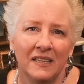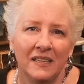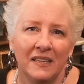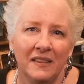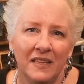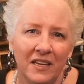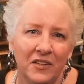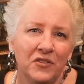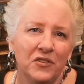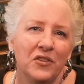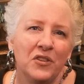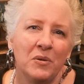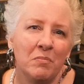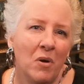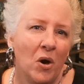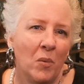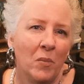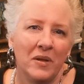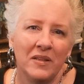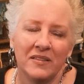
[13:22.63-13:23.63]
These are the
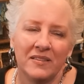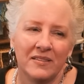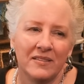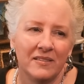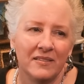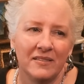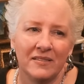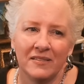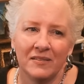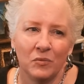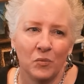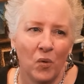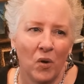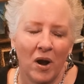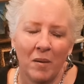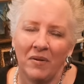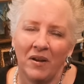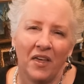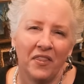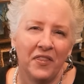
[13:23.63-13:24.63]
moments where
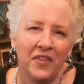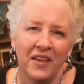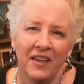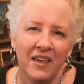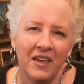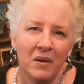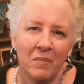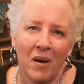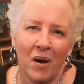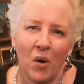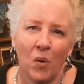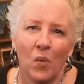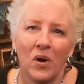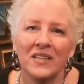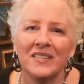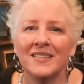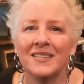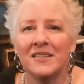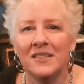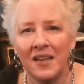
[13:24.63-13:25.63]
I'm not thinking about
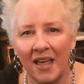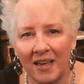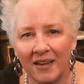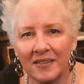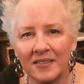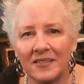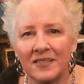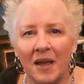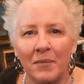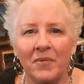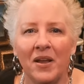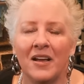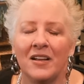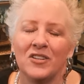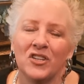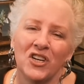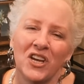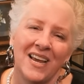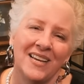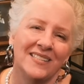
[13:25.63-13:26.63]
what's next. I'm not
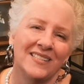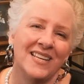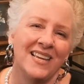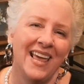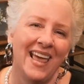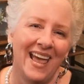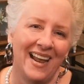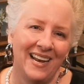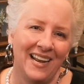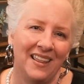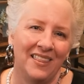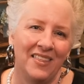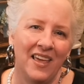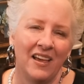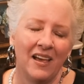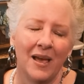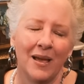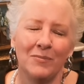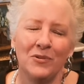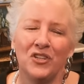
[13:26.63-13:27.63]
chasing
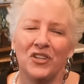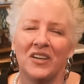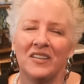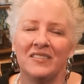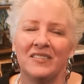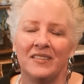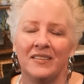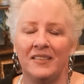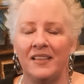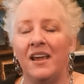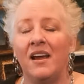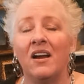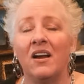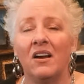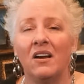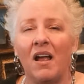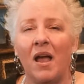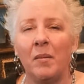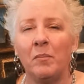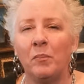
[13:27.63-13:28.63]
anything. I'm just
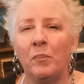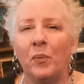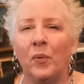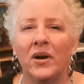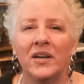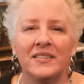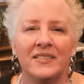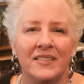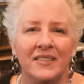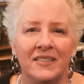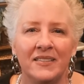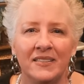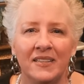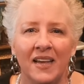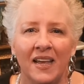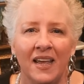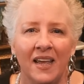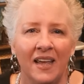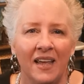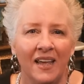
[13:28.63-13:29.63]
there. I'm present.
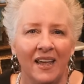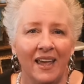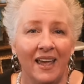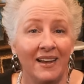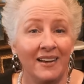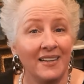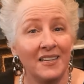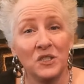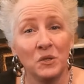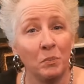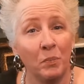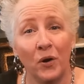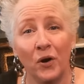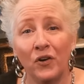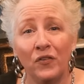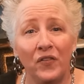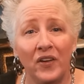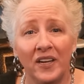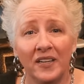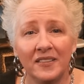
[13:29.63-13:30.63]
And it's
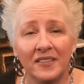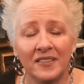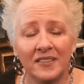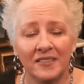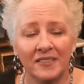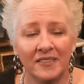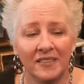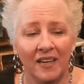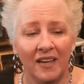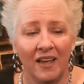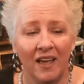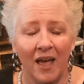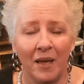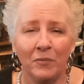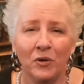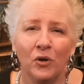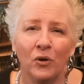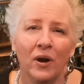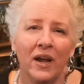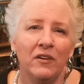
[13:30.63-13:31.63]
perfect.
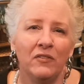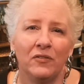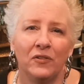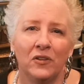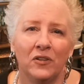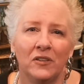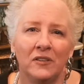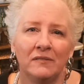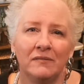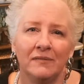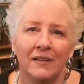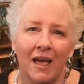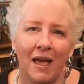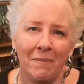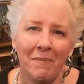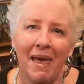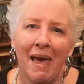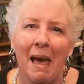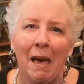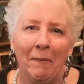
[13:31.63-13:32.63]
I'm grateful. I'm
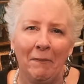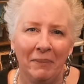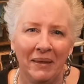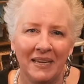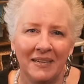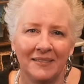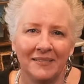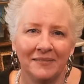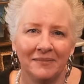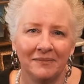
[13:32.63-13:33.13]
happy.